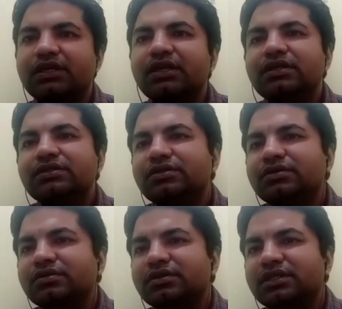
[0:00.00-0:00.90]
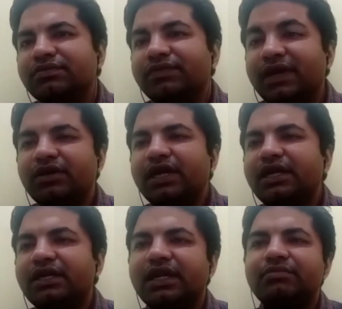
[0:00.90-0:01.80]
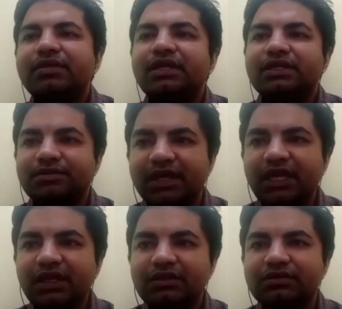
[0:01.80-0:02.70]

Right. So the video entertainment is big.